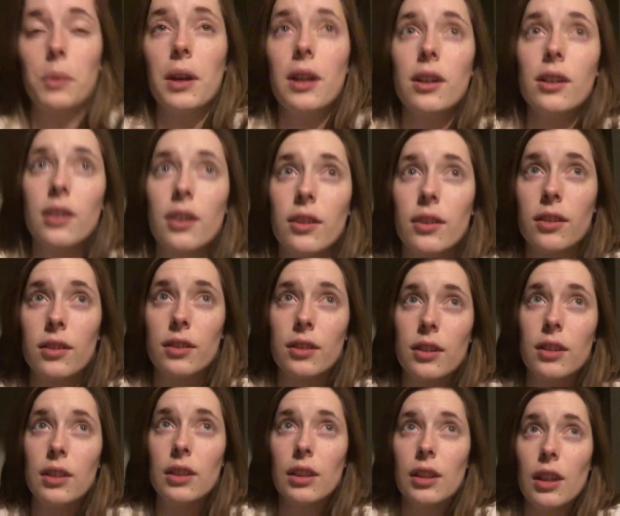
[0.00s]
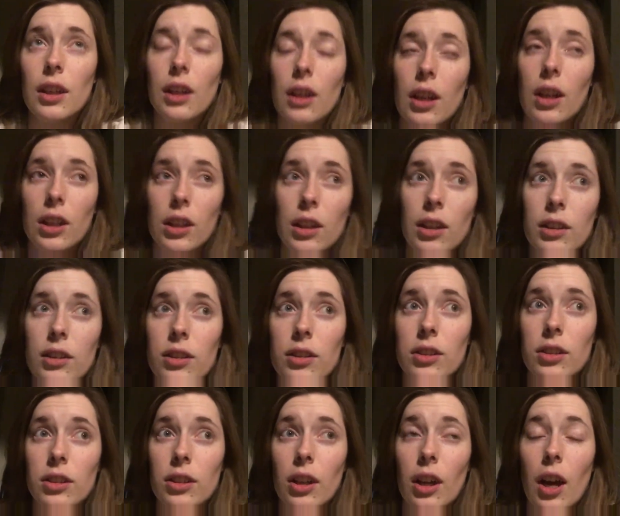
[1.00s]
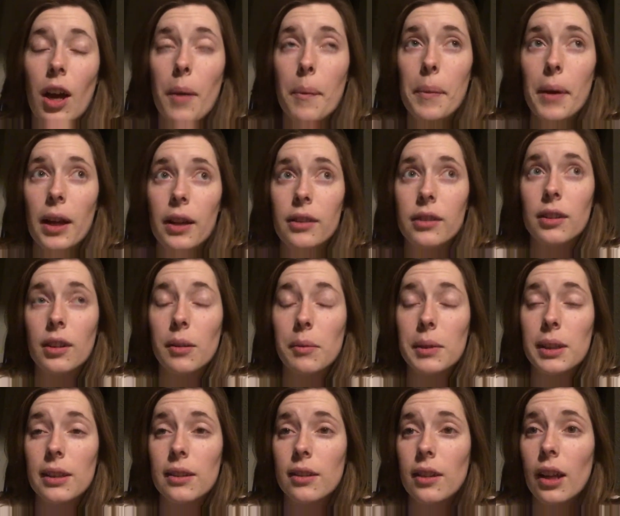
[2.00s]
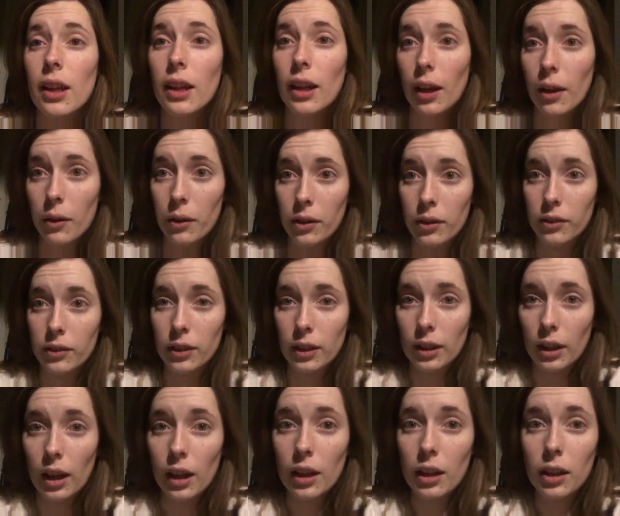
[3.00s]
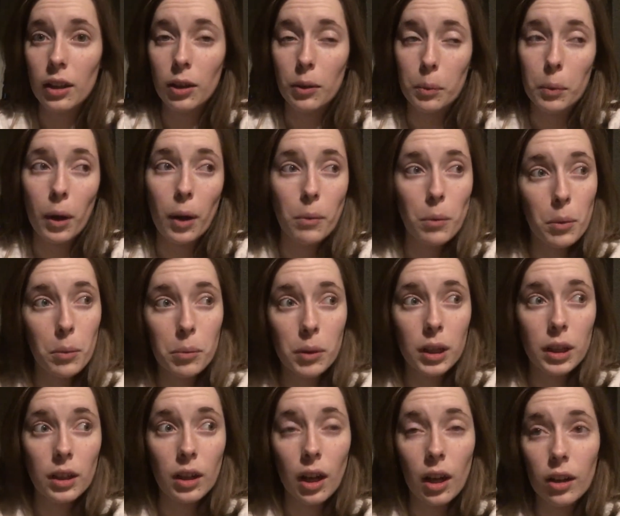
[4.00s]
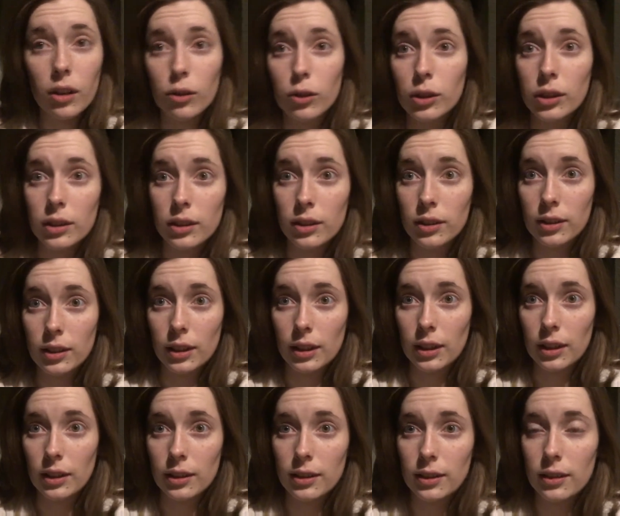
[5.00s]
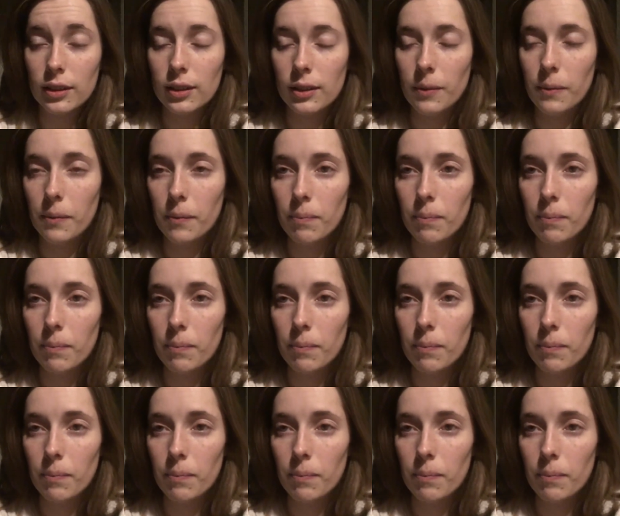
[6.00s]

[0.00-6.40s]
well, because unless you're up at some insane hour of the night, you're probably not going to see this.